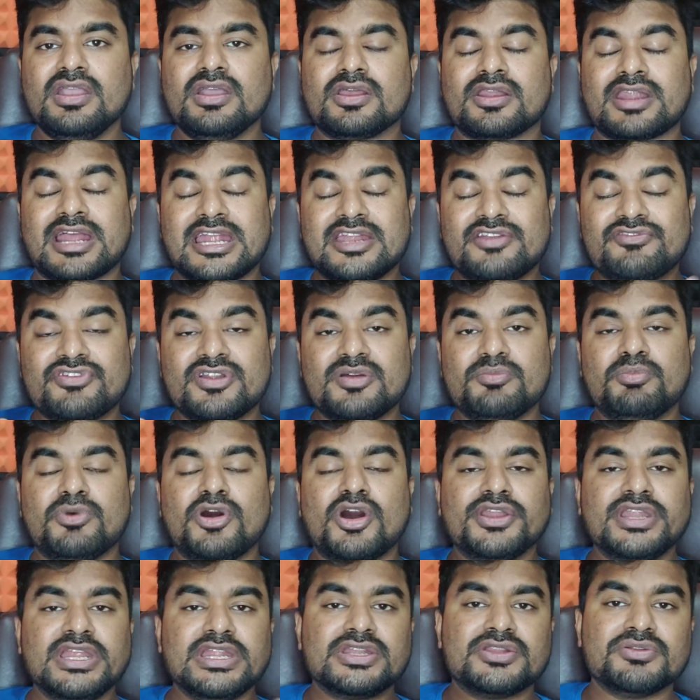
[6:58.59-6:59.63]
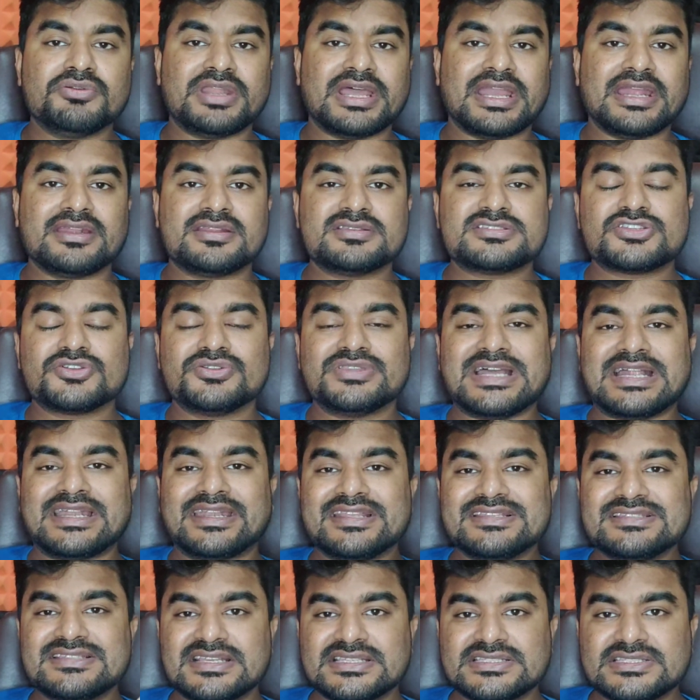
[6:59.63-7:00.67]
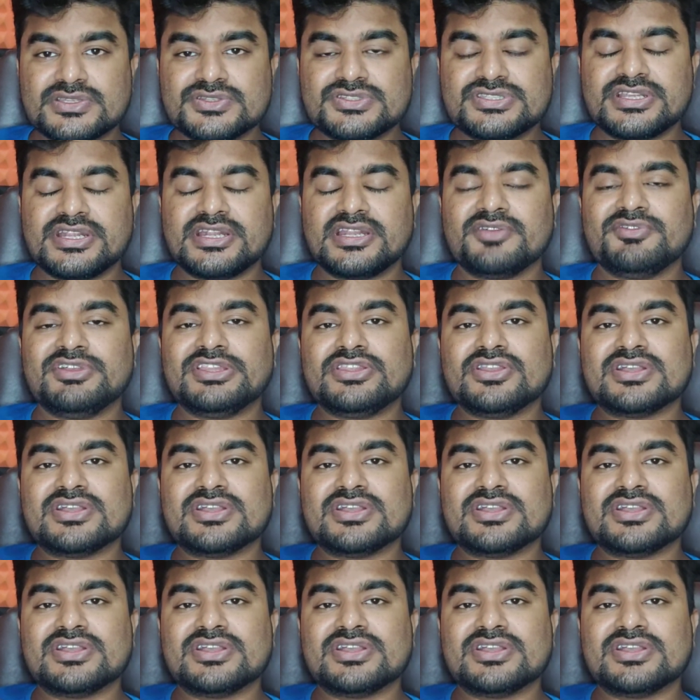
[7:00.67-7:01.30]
right from morning to night. So that is associated with